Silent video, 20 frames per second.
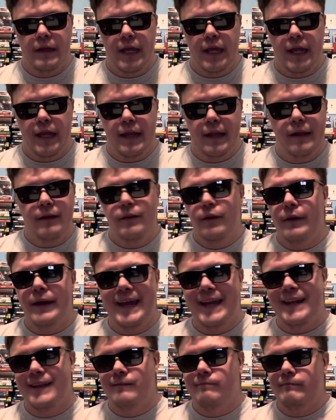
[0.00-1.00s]
And I don't know, I
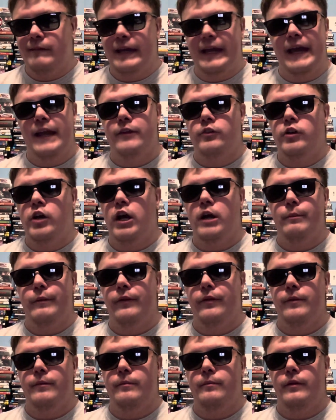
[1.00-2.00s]
gotta talk
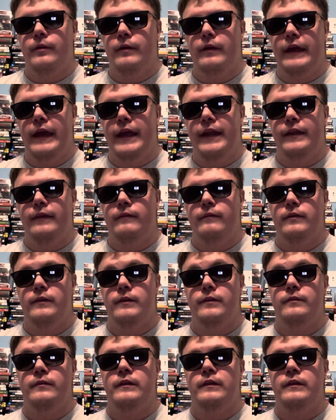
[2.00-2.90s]
about the